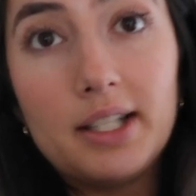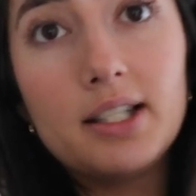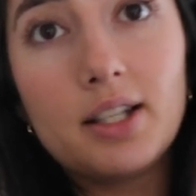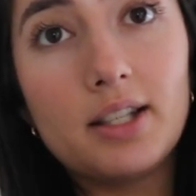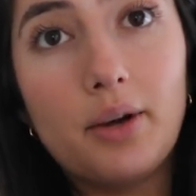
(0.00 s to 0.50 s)

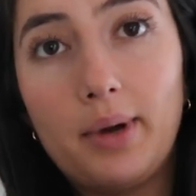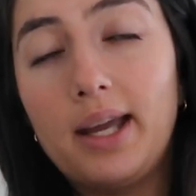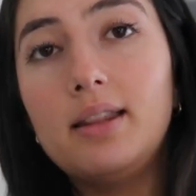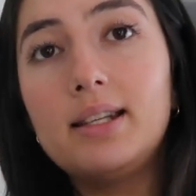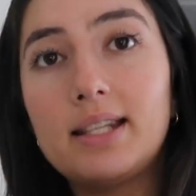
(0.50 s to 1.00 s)
undies because I
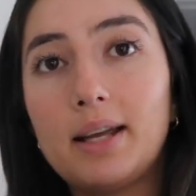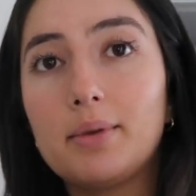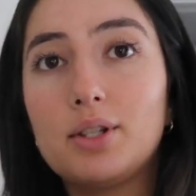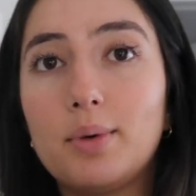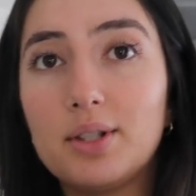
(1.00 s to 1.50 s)
wear the
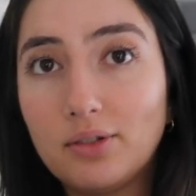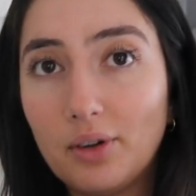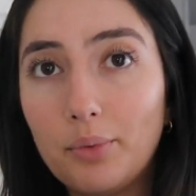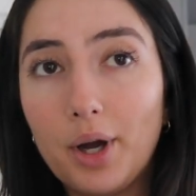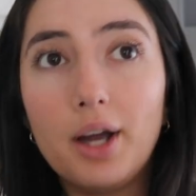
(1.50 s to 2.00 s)
seamless ones
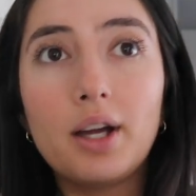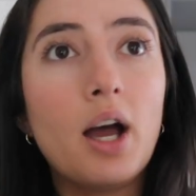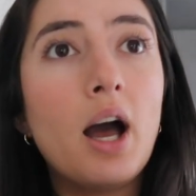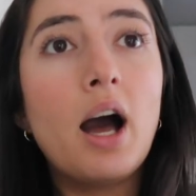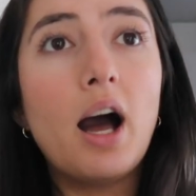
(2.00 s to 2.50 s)
for work.
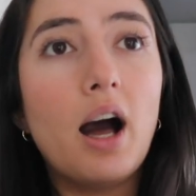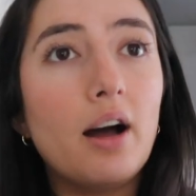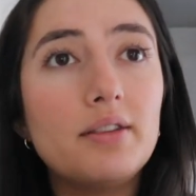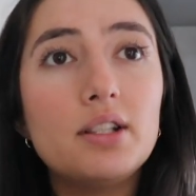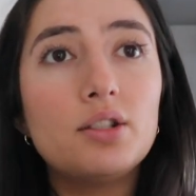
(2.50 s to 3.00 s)

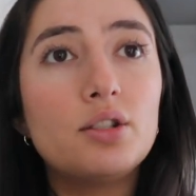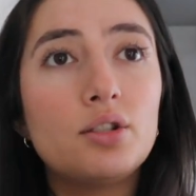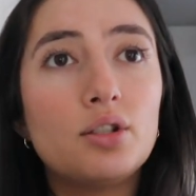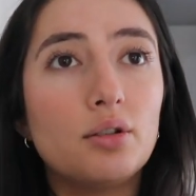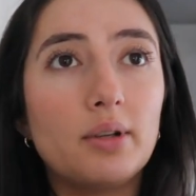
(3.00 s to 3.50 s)
Harvey's
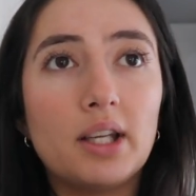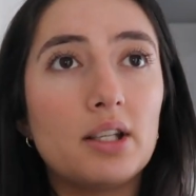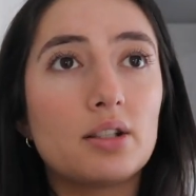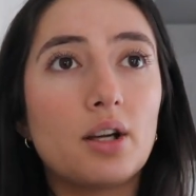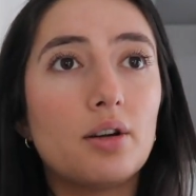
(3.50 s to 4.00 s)
just chewing
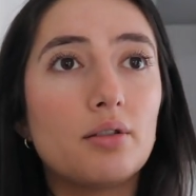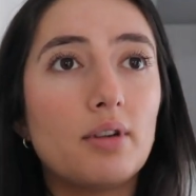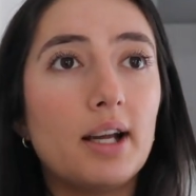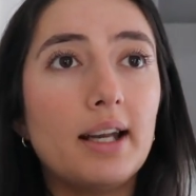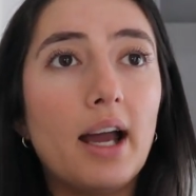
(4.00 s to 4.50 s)
his cone
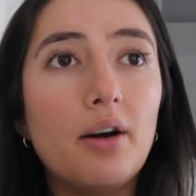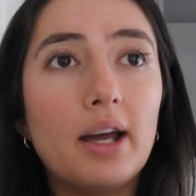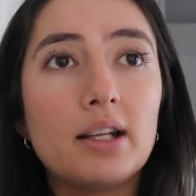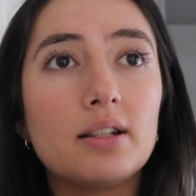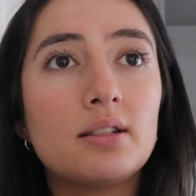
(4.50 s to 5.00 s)
right now
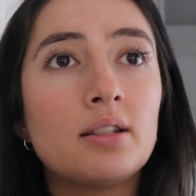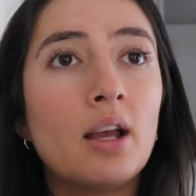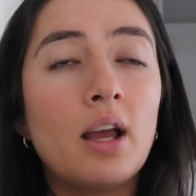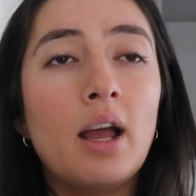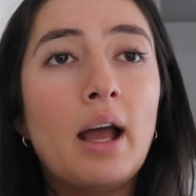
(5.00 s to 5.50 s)
and it's
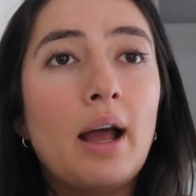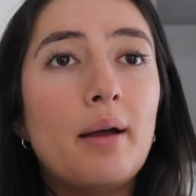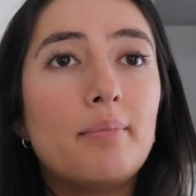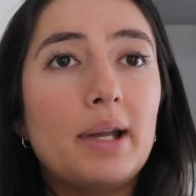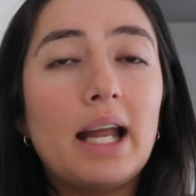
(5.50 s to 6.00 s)

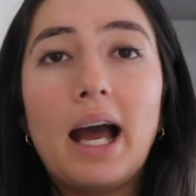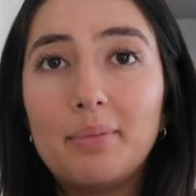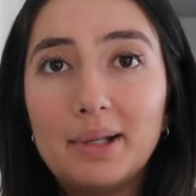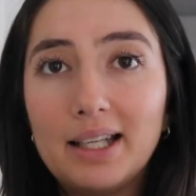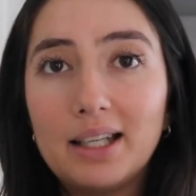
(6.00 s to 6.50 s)
been
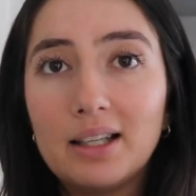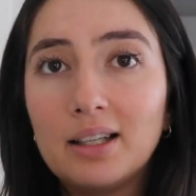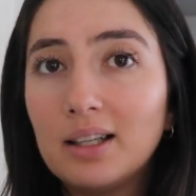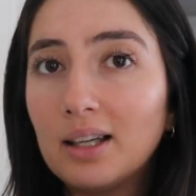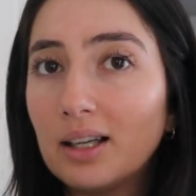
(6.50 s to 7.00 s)

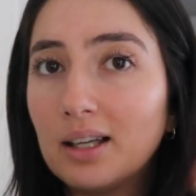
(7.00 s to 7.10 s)
happening